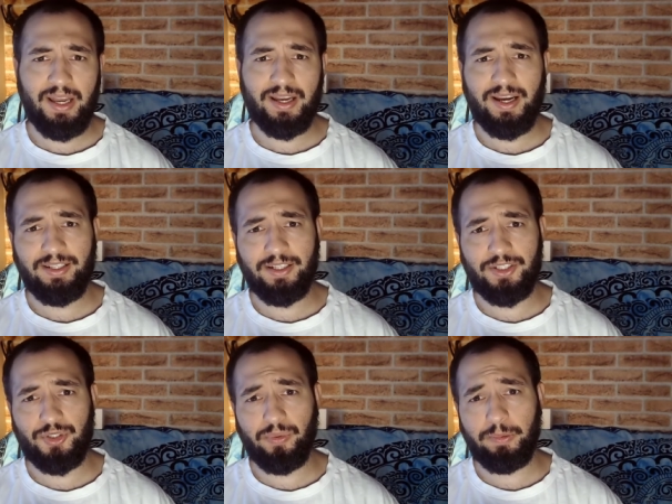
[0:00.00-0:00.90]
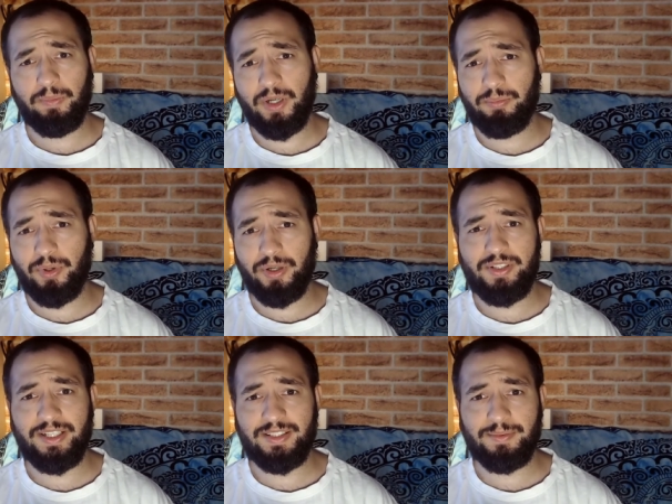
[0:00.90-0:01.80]
kinda showing my
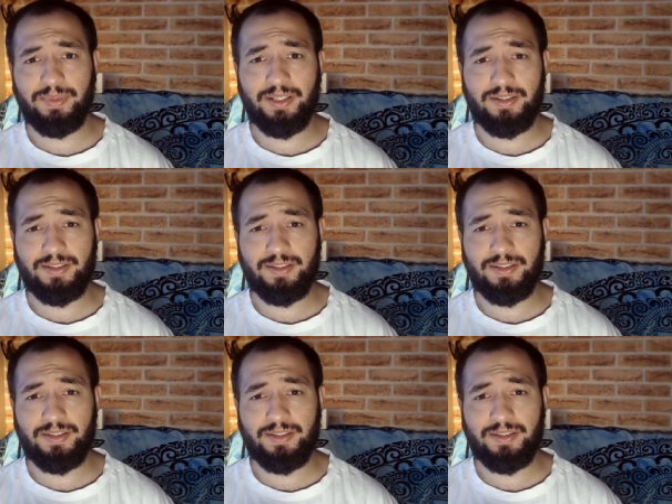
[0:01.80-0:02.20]
projects because